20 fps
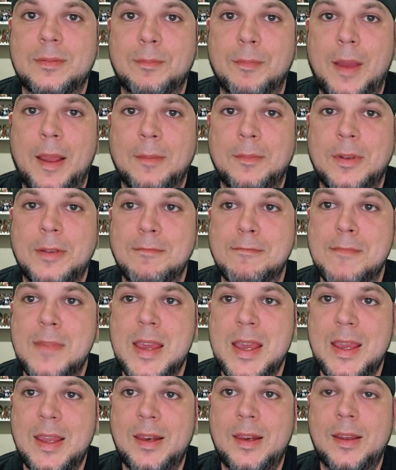might be
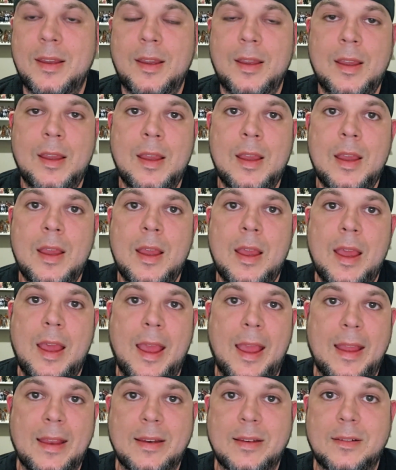mid.
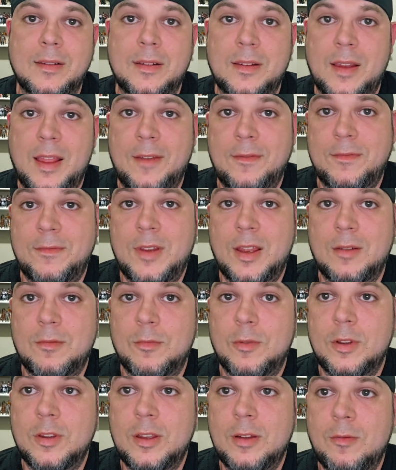And they've done
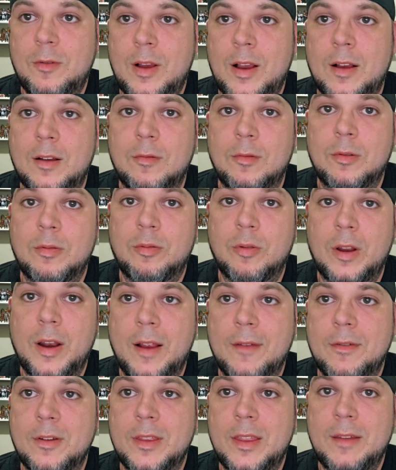really well with
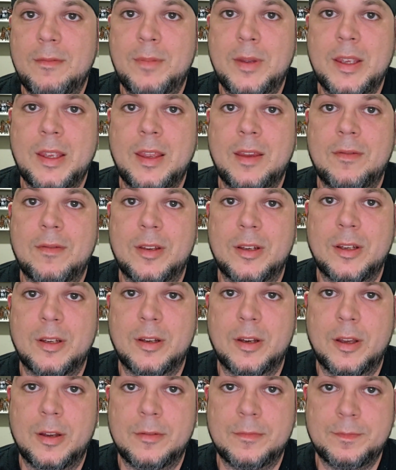whatever they've been given, you
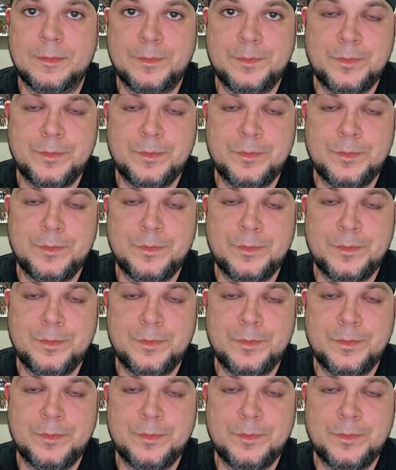know?